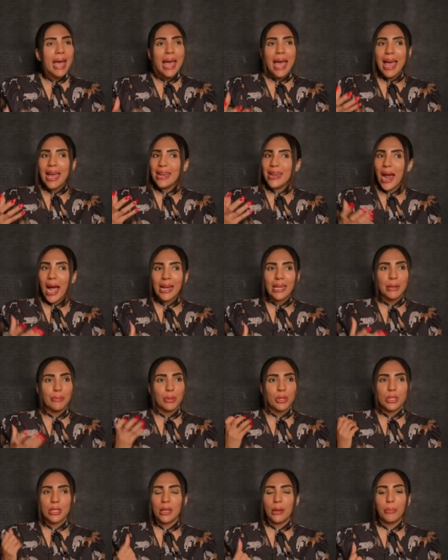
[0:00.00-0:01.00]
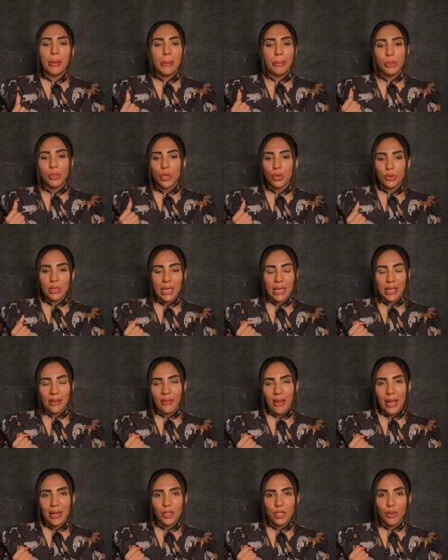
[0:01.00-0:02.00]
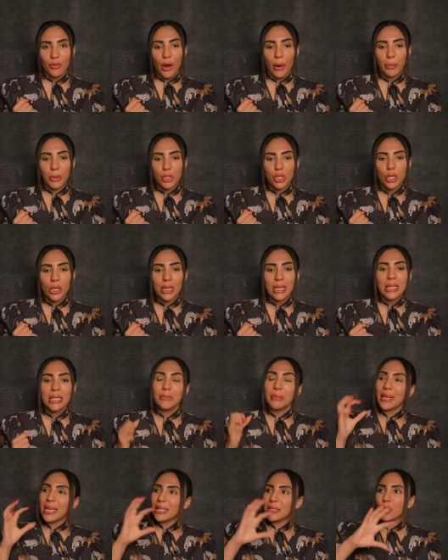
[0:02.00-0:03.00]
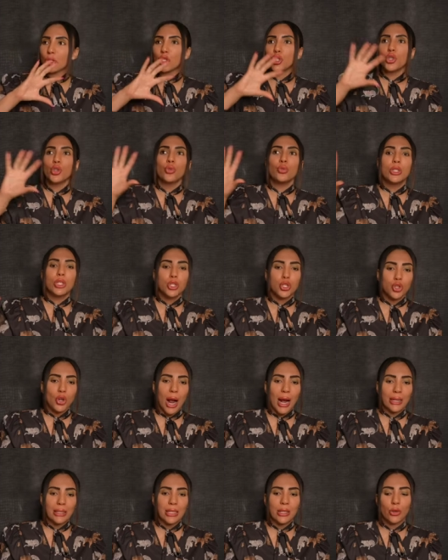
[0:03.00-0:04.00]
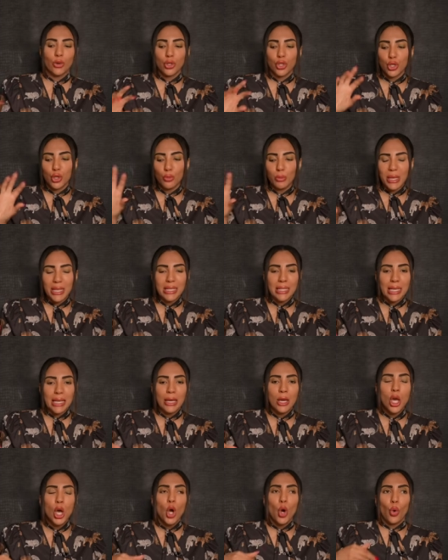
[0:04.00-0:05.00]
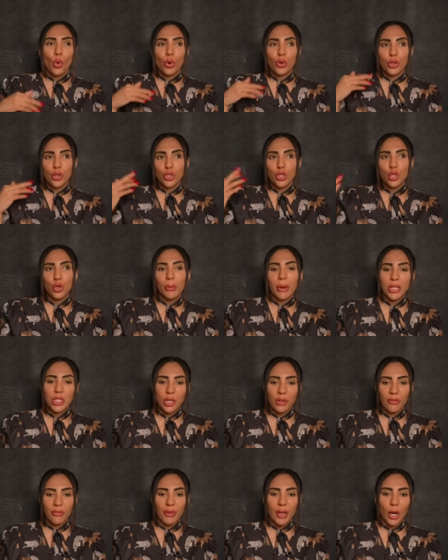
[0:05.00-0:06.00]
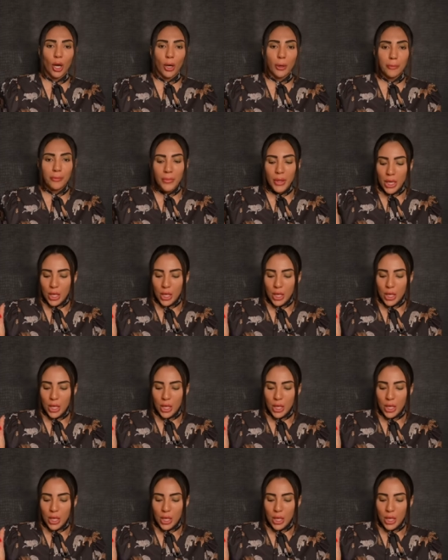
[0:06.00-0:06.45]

And 90% of people don't take advantage of opportunities because they're too distracted or too busy or they're too much in fear.